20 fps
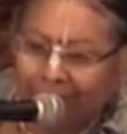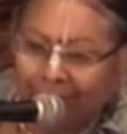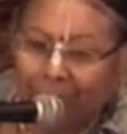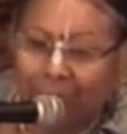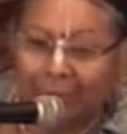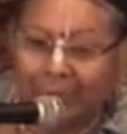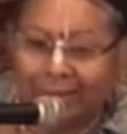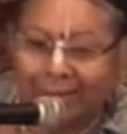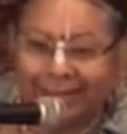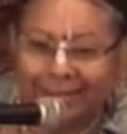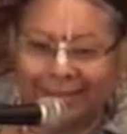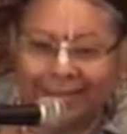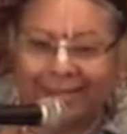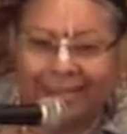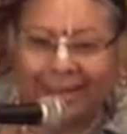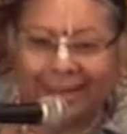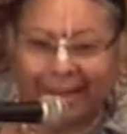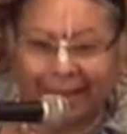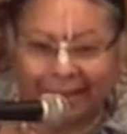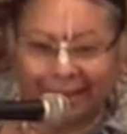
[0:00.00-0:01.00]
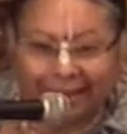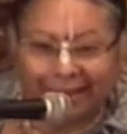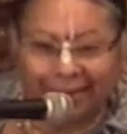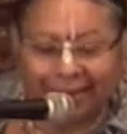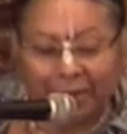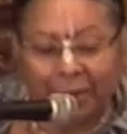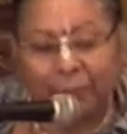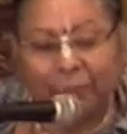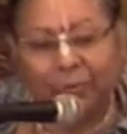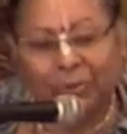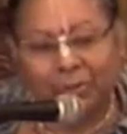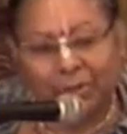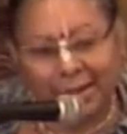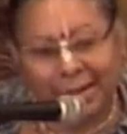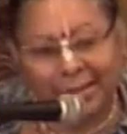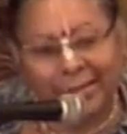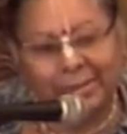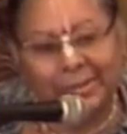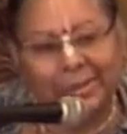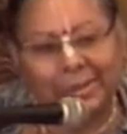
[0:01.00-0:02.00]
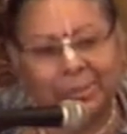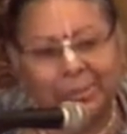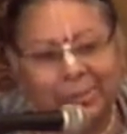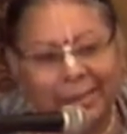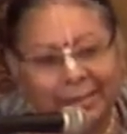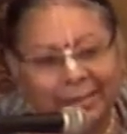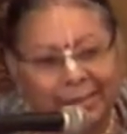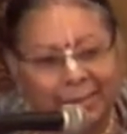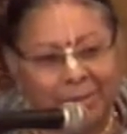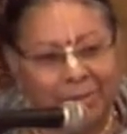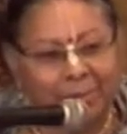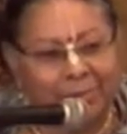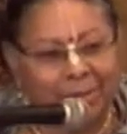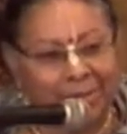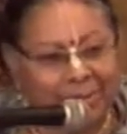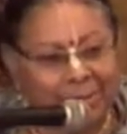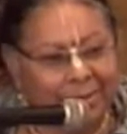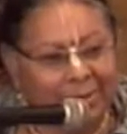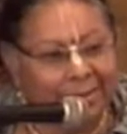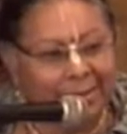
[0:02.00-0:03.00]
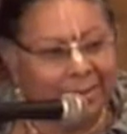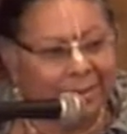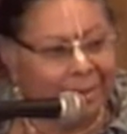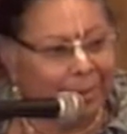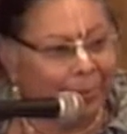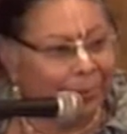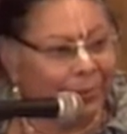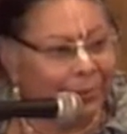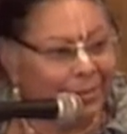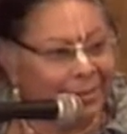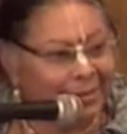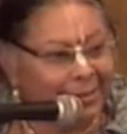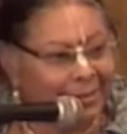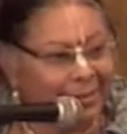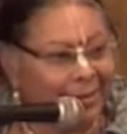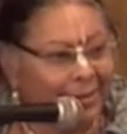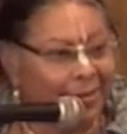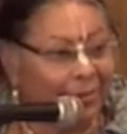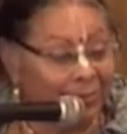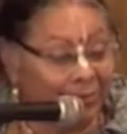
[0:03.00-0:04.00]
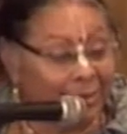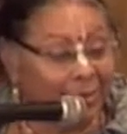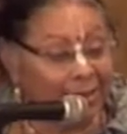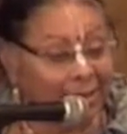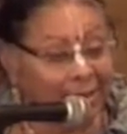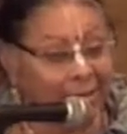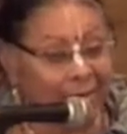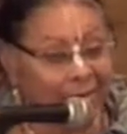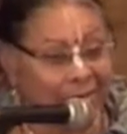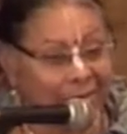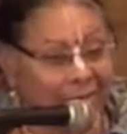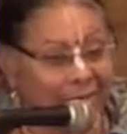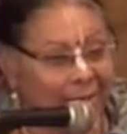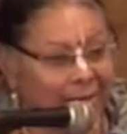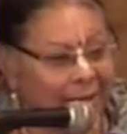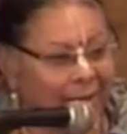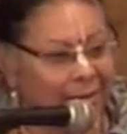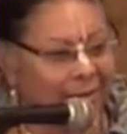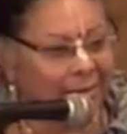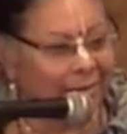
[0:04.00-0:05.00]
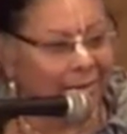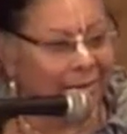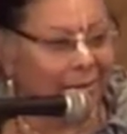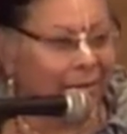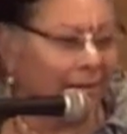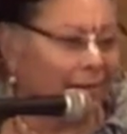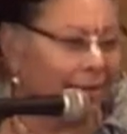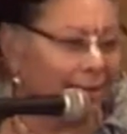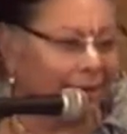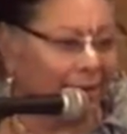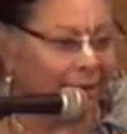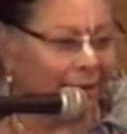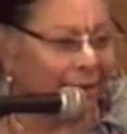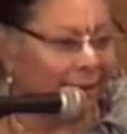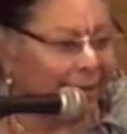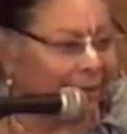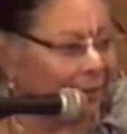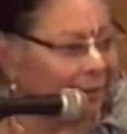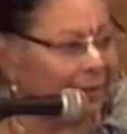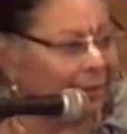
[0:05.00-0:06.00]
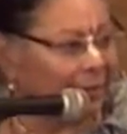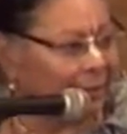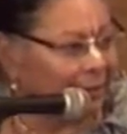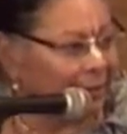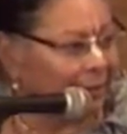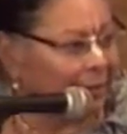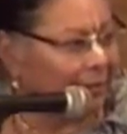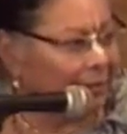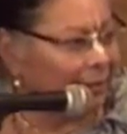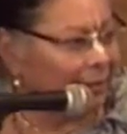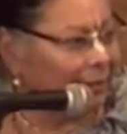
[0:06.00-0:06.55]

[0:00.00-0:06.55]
Who is this God? If you try to explain this to a materialistic person, will they understand? Not likely.